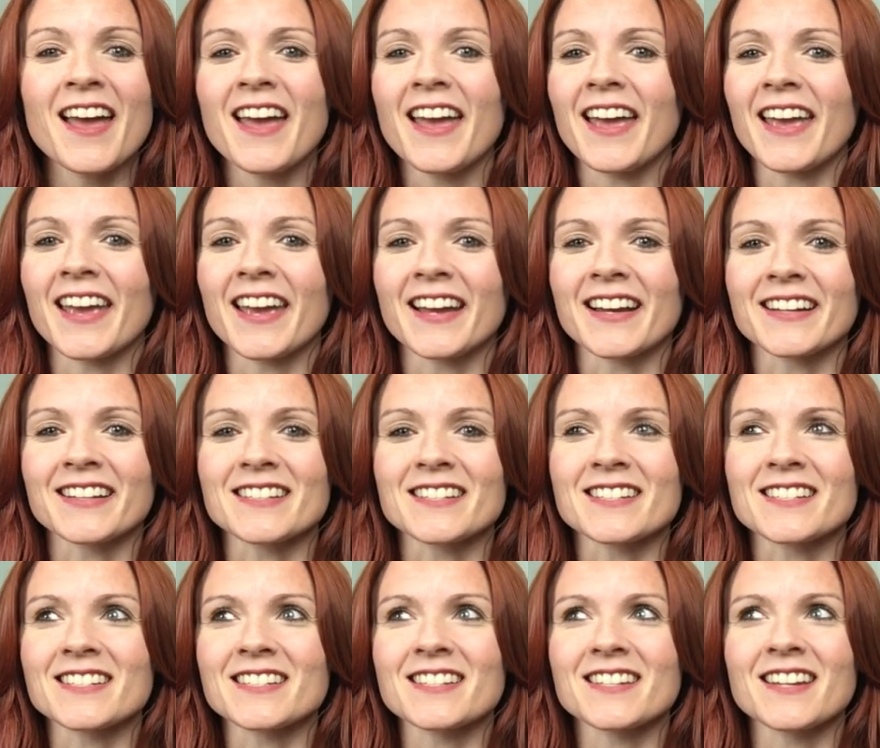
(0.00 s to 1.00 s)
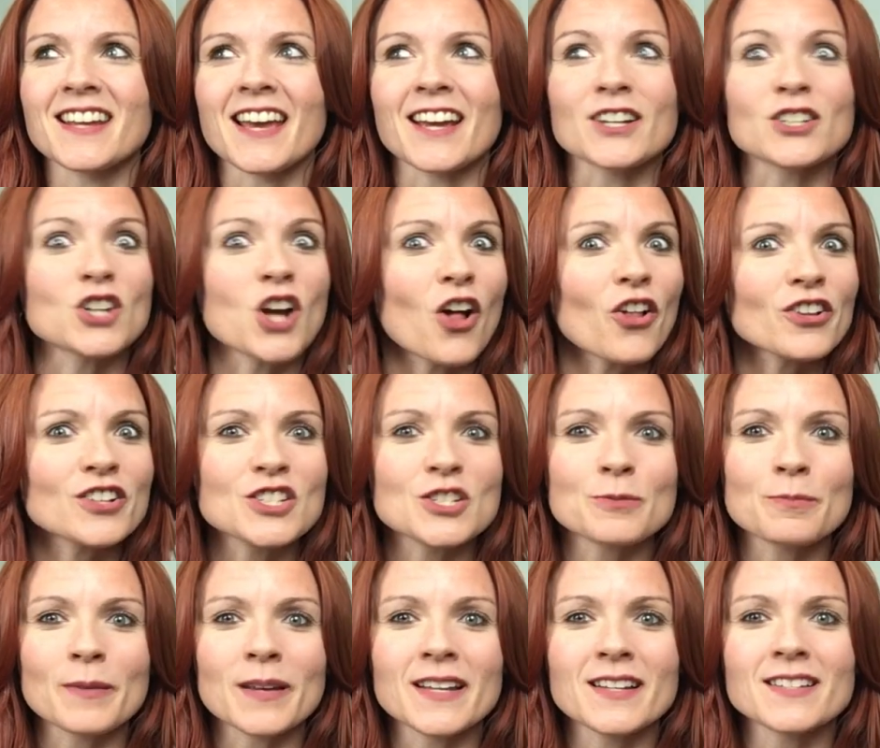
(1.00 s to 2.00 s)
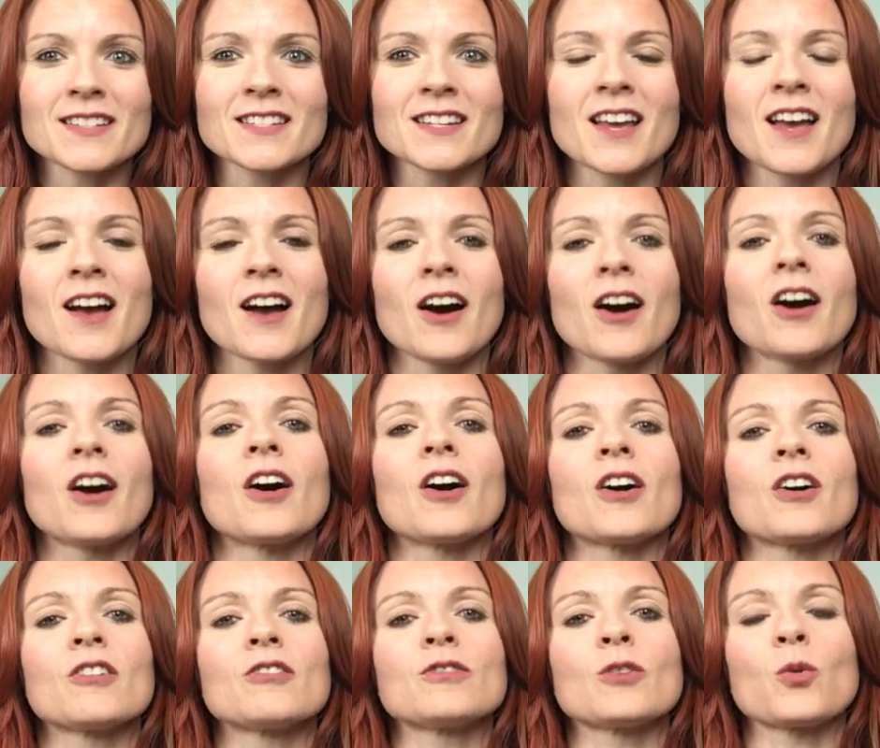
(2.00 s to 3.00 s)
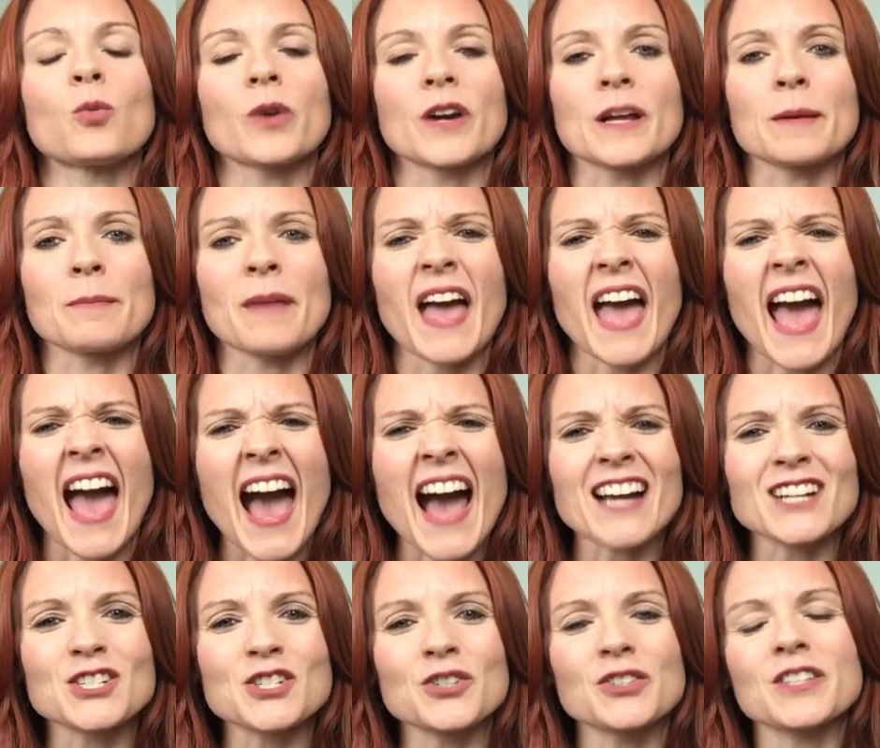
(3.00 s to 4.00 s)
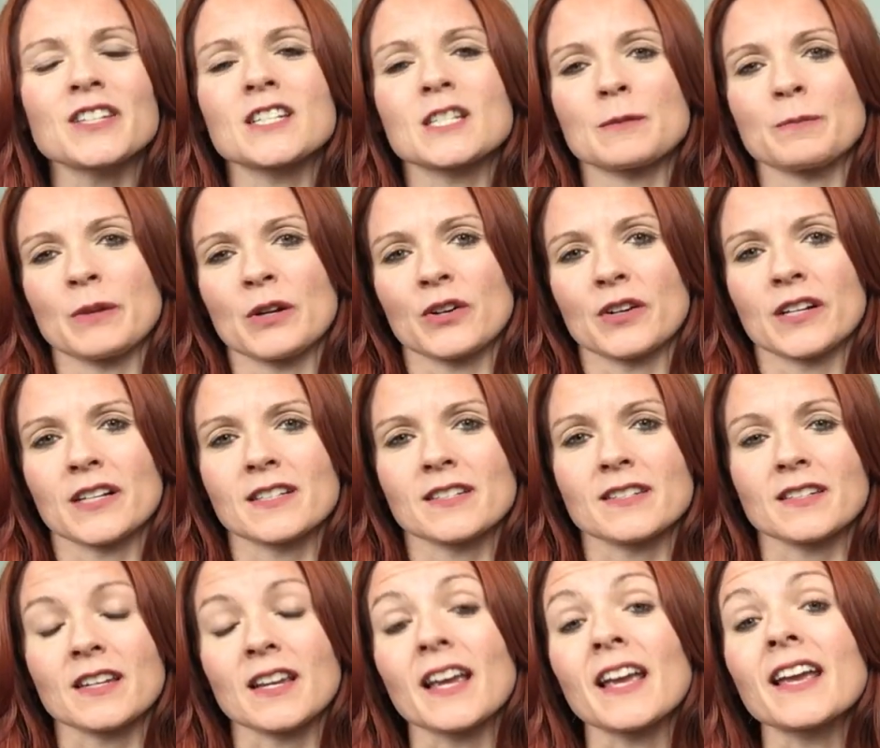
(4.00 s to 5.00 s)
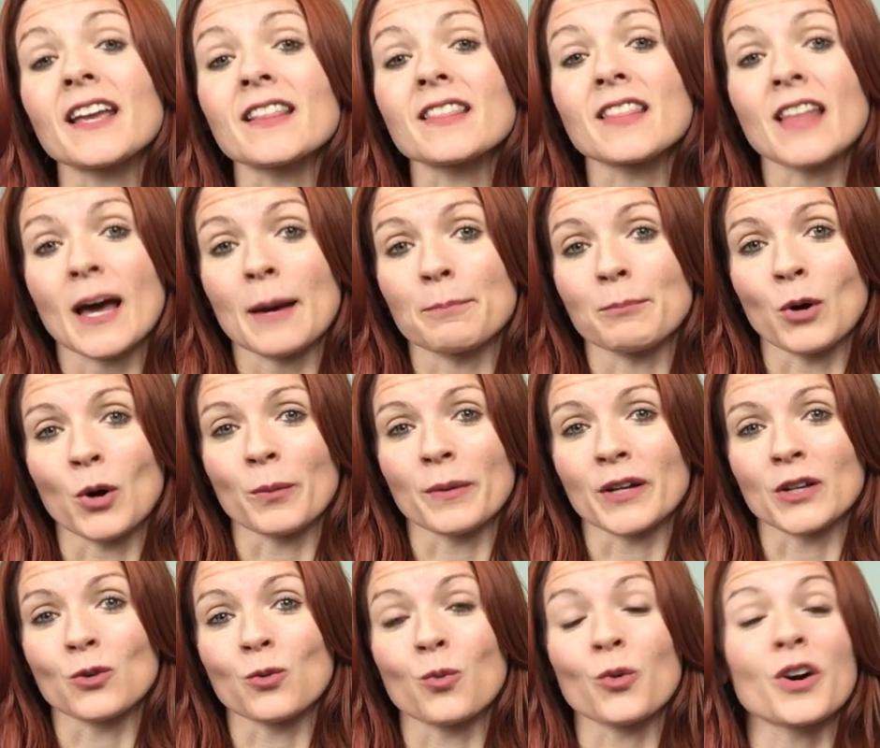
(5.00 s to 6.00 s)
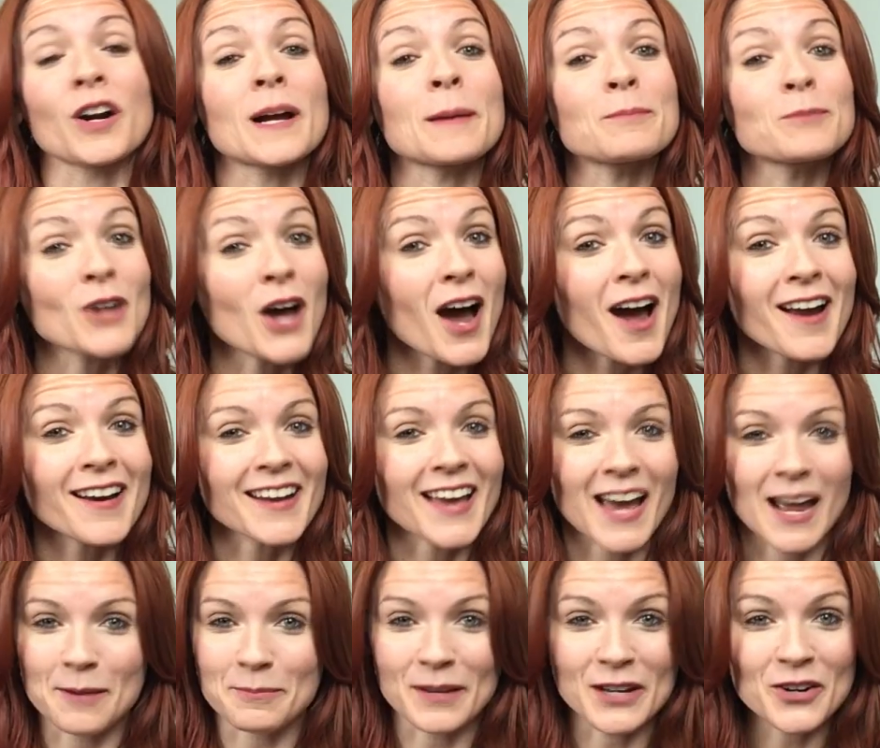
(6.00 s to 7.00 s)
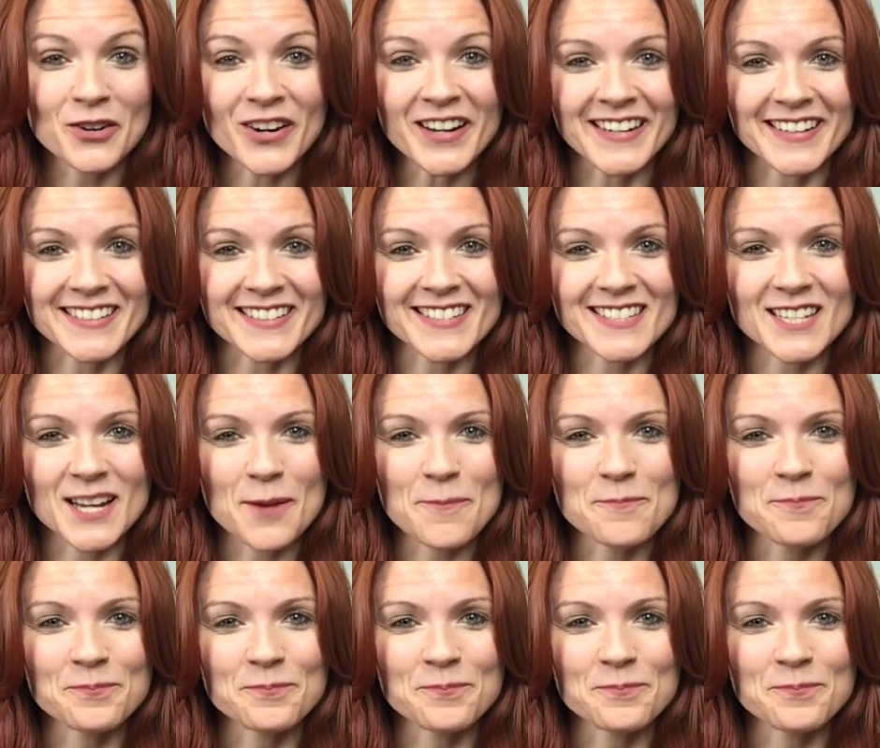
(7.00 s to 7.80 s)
and acknowledgement of what I'm actually experiencing in that moment where I'm not at my greatest.